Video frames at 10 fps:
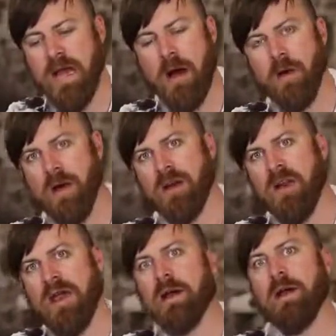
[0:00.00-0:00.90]
Now,
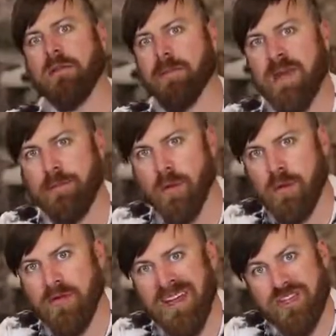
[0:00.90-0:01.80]
unlike other
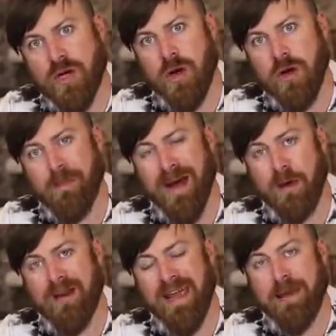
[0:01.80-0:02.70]
people that talk
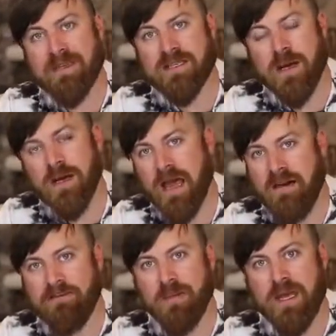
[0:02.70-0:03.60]
about Amazon
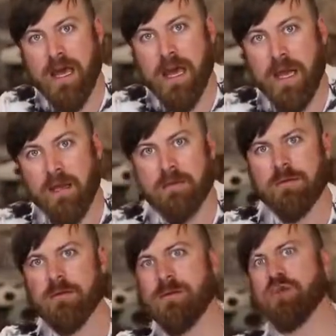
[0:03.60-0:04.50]
FBA,
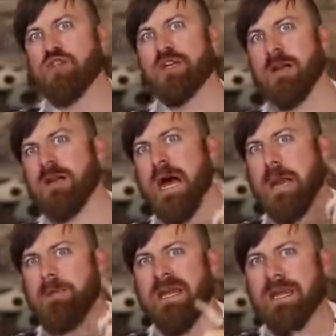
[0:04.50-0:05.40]
who shall
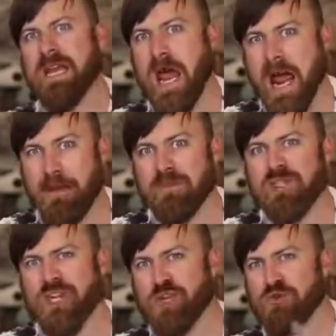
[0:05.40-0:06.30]
not be
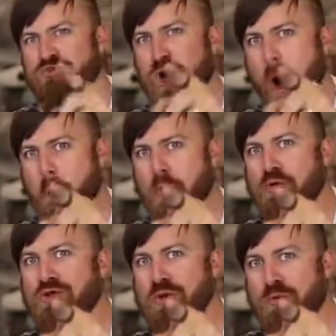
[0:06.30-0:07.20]
named, you know who
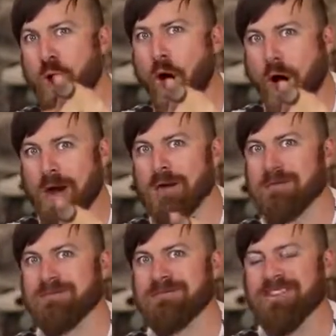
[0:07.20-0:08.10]
you are,
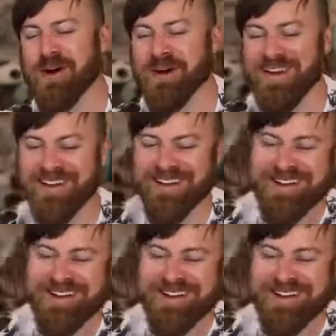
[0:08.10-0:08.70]
okay?